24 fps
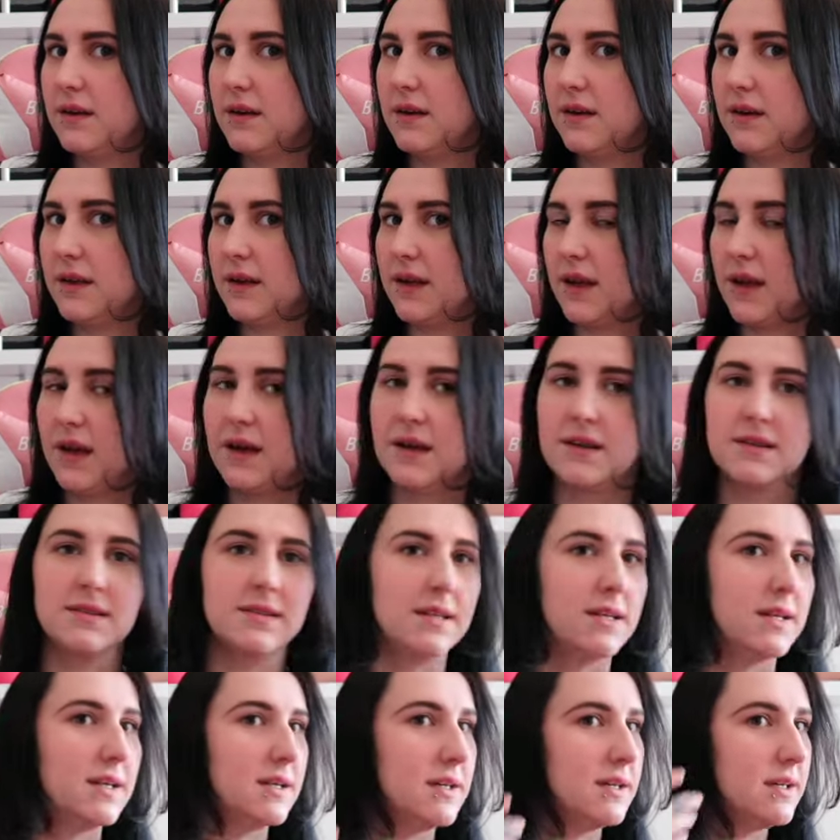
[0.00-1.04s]
It curls
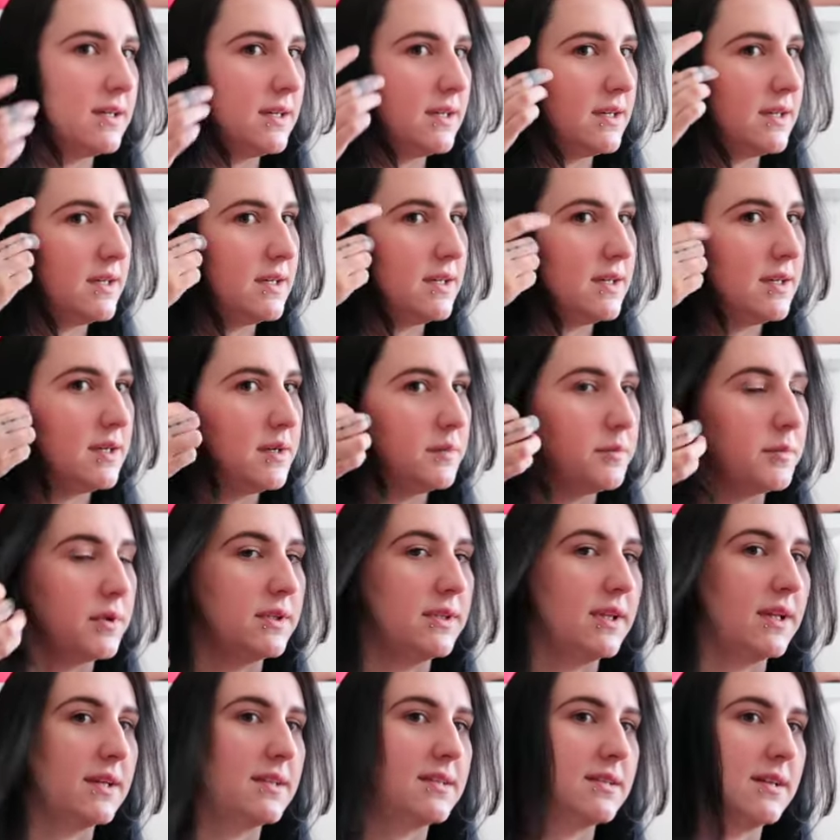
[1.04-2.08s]
there,
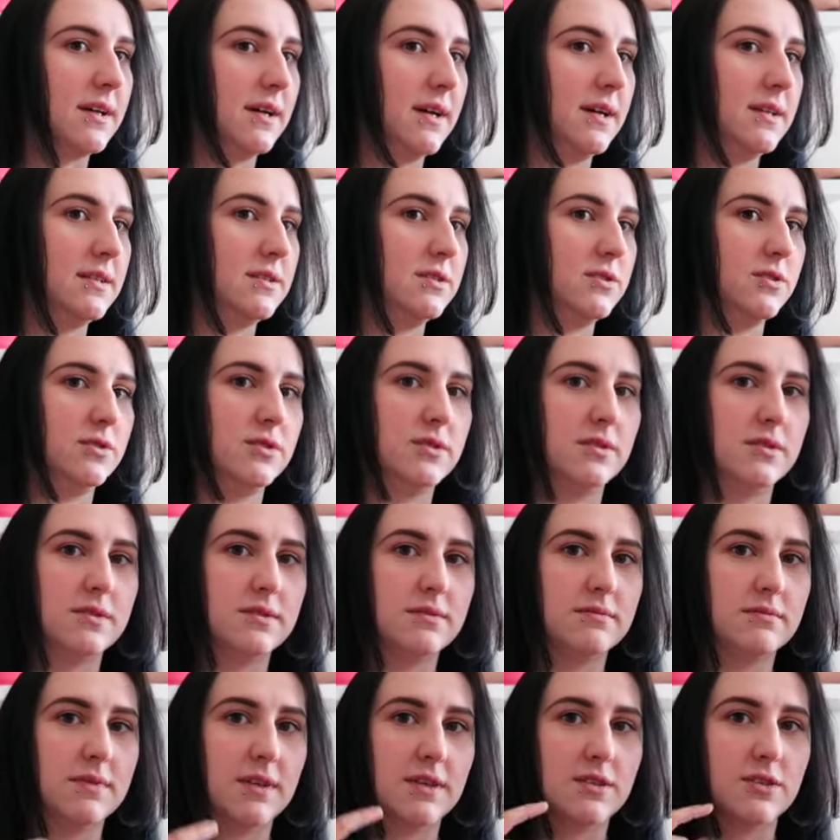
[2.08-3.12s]
but that side
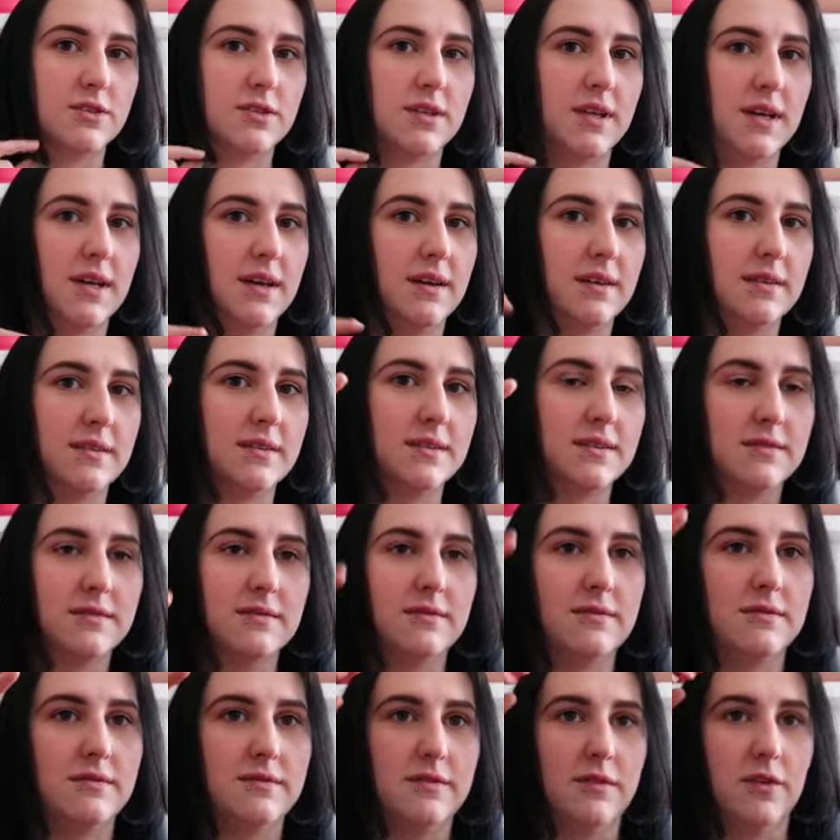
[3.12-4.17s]
doesn't, that just curls
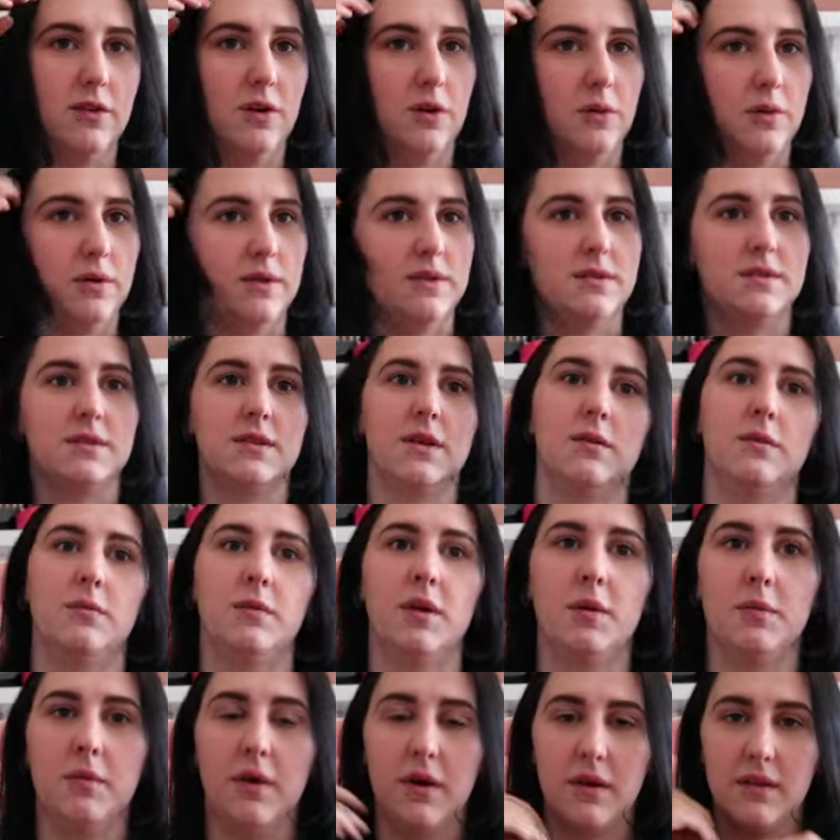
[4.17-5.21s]
forward, so I'm
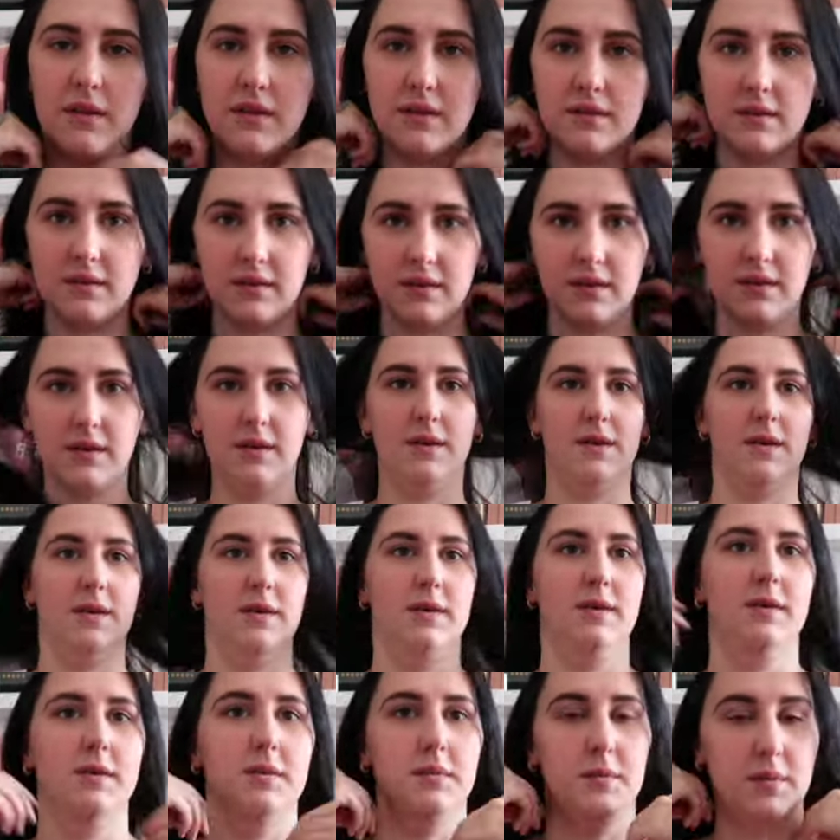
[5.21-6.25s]
not bothered.
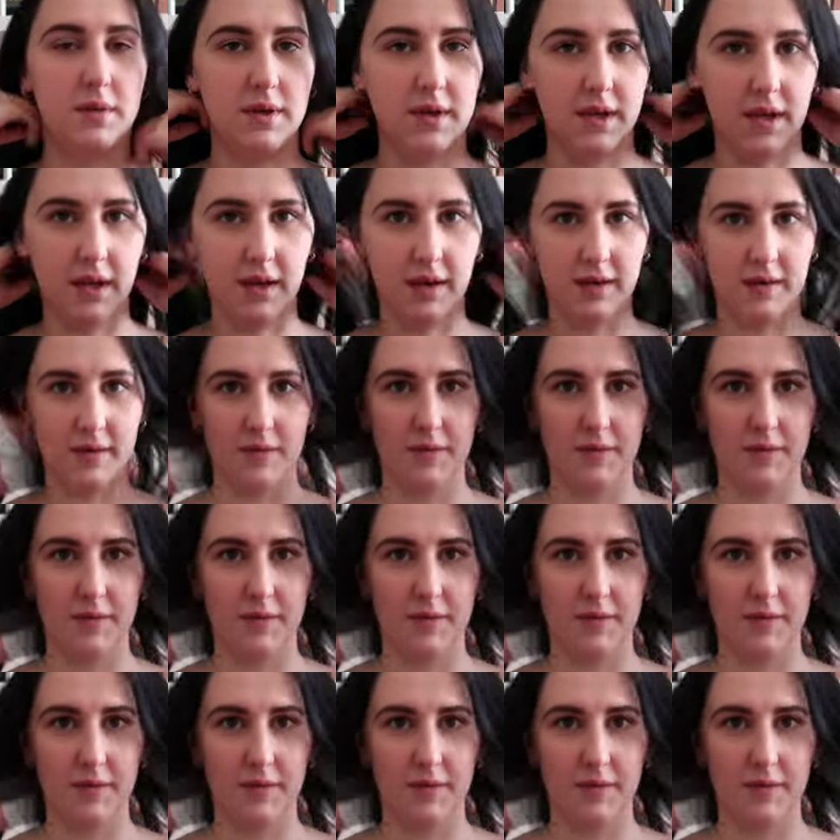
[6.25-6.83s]
But yeah,